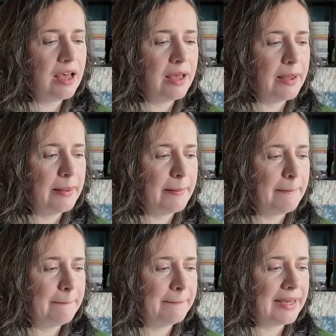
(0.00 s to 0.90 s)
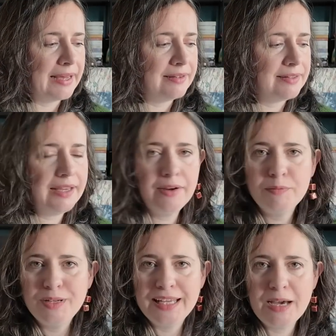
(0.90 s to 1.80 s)
And yeah, I'm
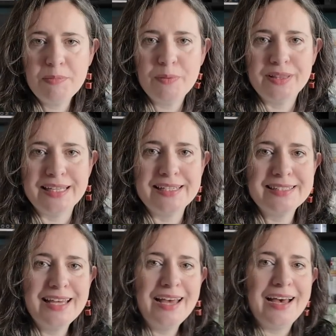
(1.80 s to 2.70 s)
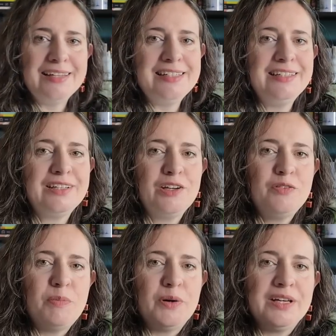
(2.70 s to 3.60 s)
really happy with this. I didn't go for
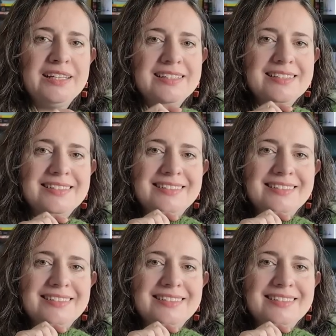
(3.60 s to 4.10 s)
pockets.